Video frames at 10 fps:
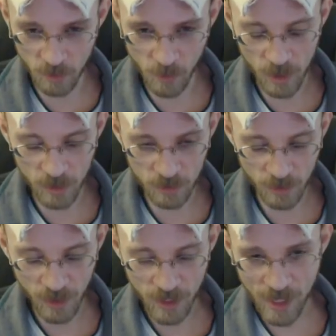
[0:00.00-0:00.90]
wires,
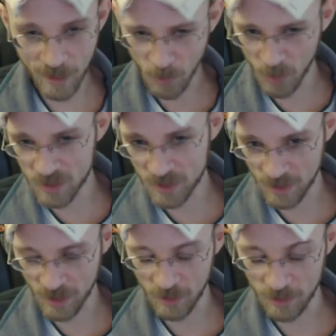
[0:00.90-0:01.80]
and the prince is
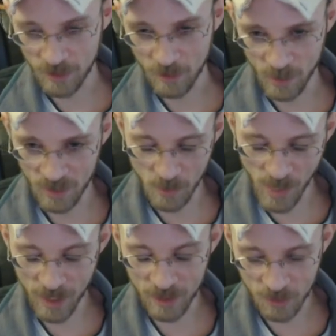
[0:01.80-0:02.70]
there with his
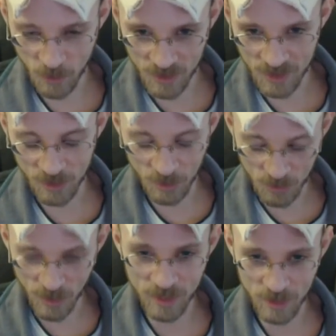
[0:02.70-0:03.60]
badass sword skills
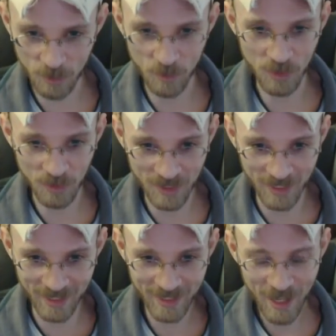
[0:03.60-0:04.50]
trying to kill them both.
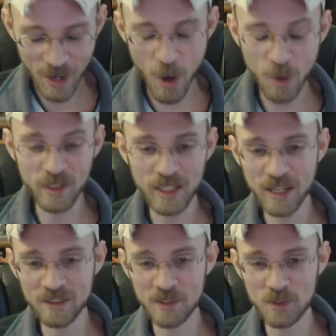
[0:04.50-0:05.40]
Oh, and he
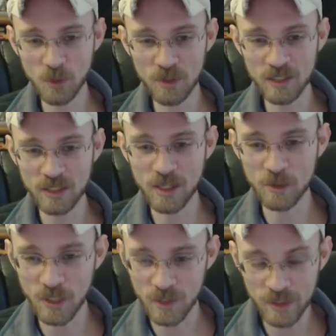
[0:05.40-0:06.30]
has a sword that can now
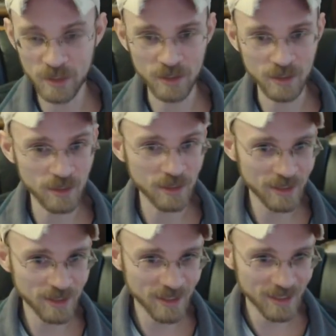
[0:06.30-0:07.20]
cut anything.
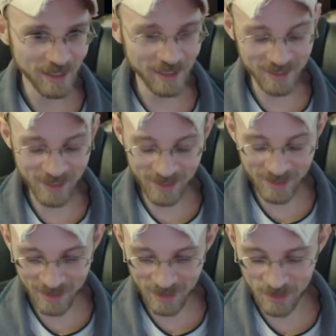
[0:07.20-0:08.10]

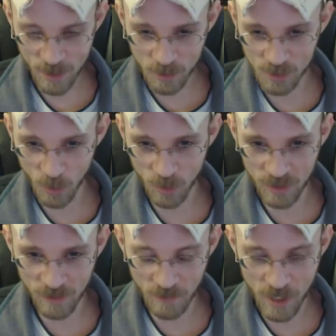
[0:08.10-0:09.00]
His new sword that
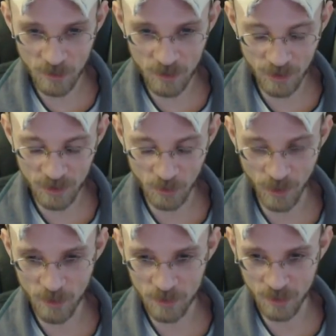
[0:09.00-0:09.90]
he found on the
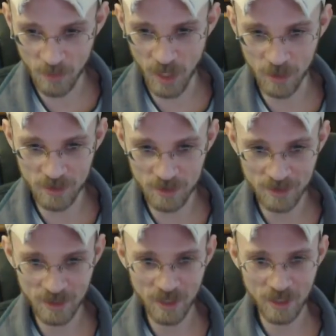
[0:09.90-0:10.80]
ground in the palace,
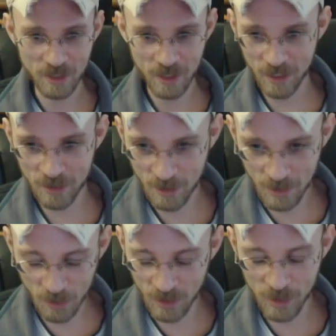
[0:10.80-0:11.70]
it can
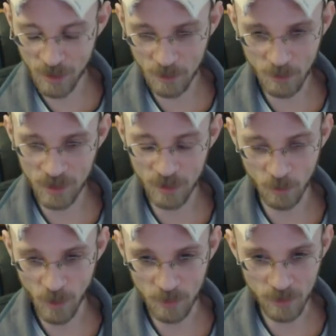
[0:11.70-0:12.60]
literally cut through any other
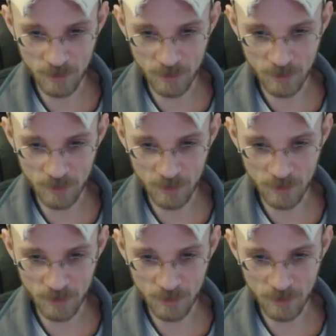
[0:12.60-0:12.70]
weapon.